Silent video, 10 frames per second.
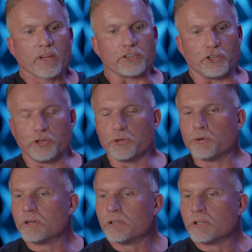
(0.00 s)

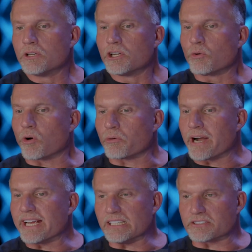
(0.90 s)
you were
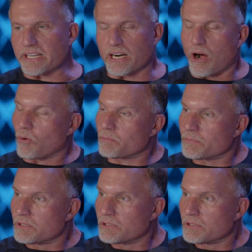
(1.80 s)
raised in a home